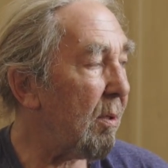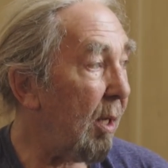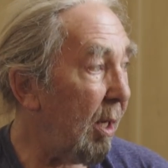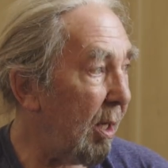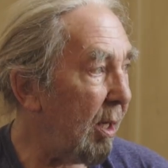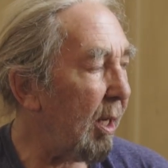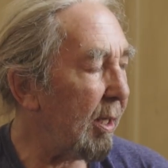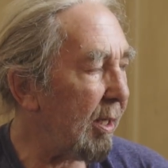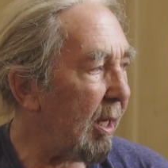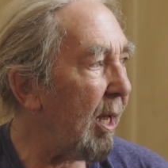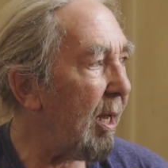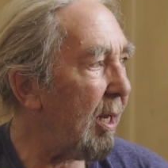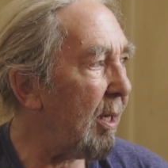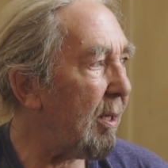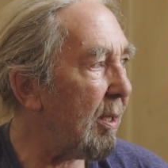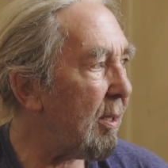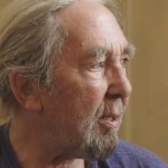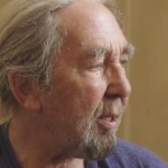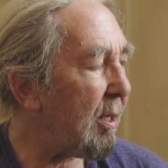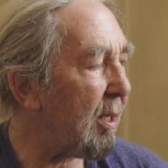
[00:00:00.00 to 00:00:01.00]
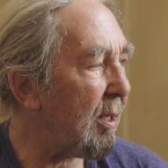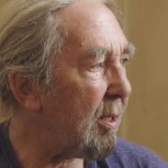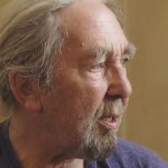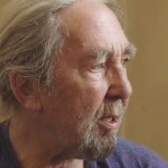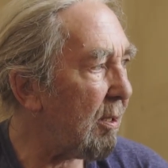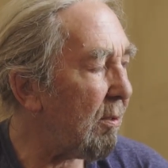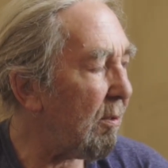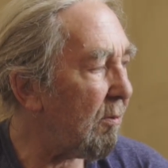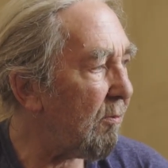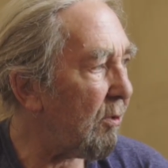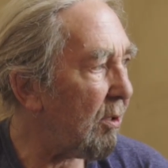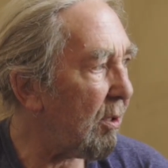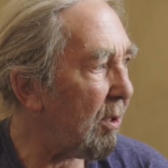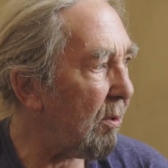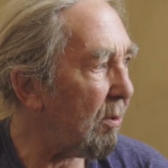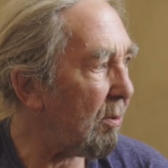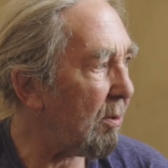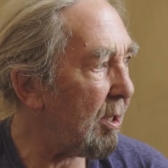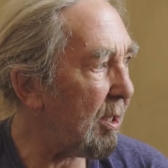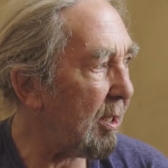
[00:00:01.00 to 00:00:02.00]
This continued for a
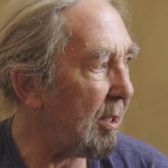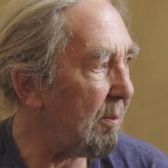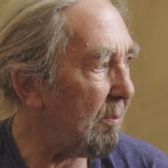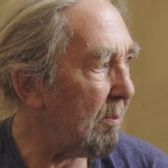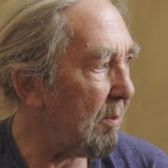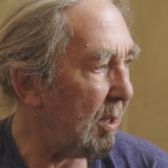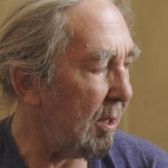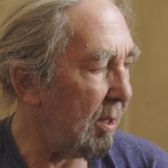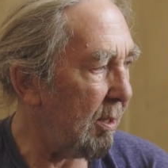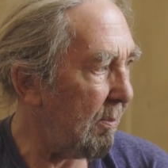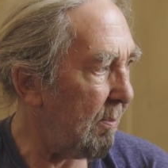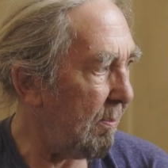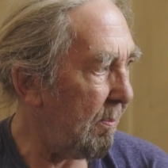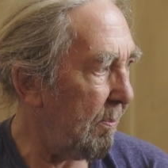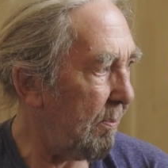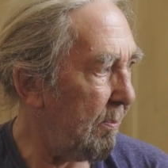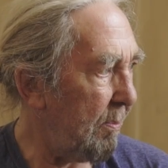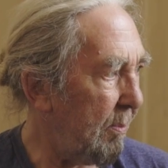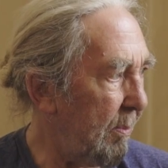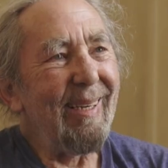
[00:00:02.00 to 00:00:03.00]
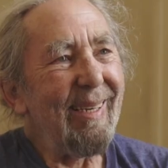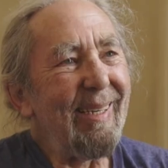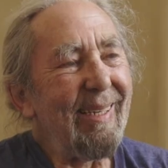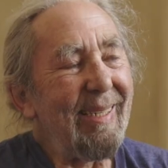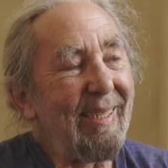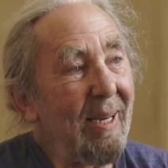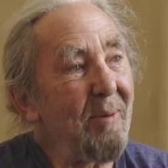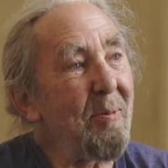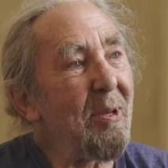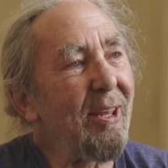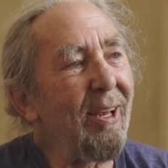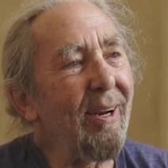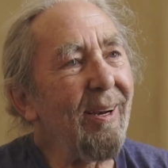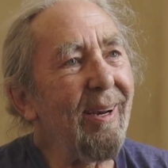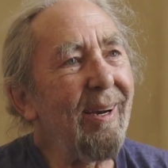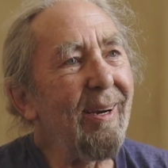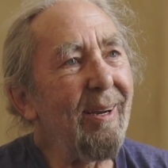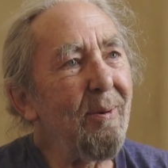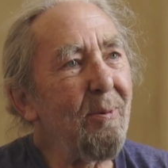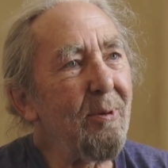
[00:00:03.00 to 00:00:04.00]
long time. Timothy
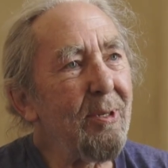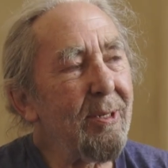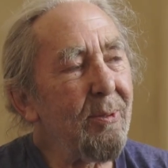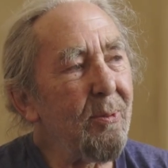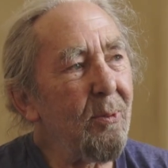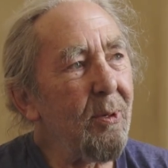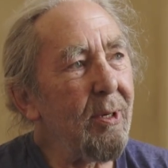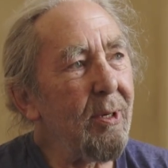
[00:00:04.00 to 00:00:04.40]
Leary was